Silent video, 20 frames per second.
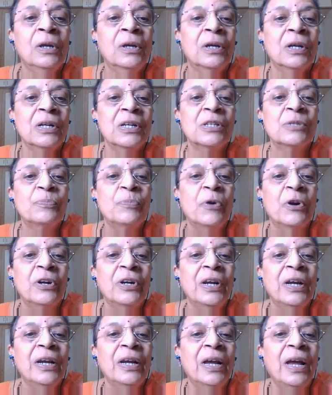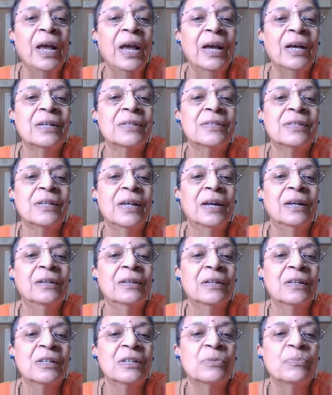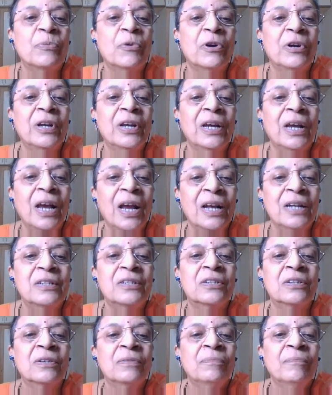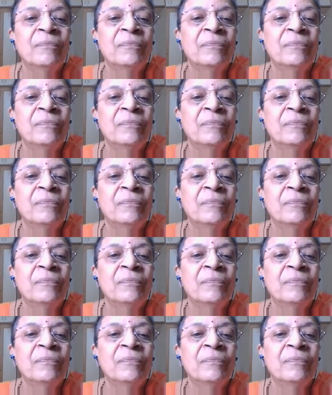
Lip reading: corresponding x and corresponding h